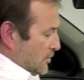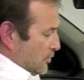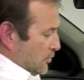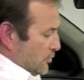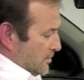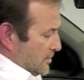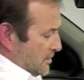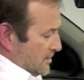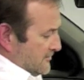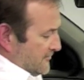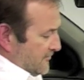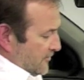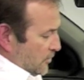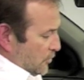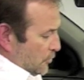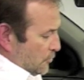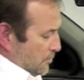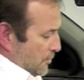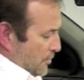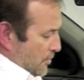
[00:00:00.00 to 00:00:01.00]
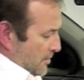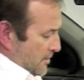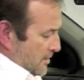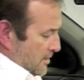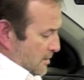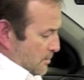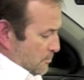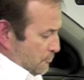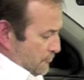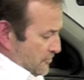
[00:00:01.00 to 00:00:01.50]
Quickly followed by
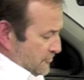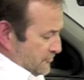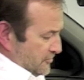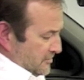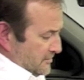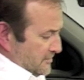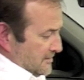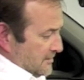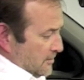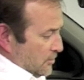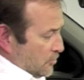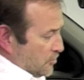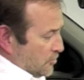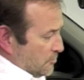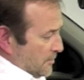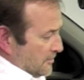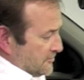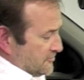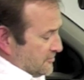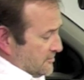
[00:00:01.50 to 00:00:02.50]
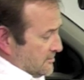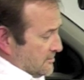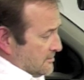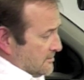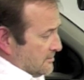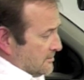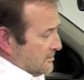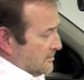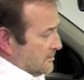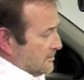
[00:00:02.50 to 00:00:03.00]
pressing the lock button,
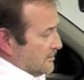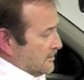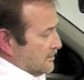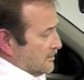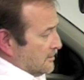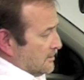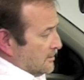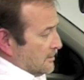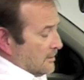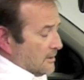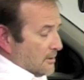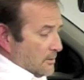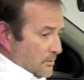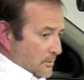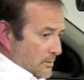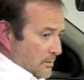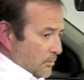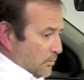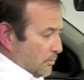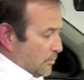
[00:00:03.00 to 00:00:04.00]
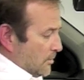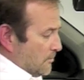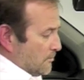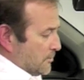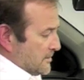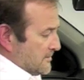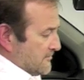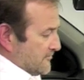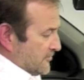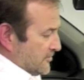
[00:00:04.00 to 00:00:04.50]
one
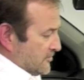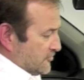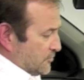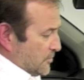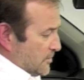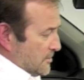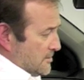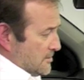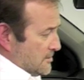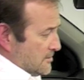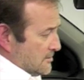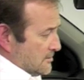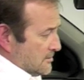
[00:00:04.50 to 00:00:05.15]
bleep for this one.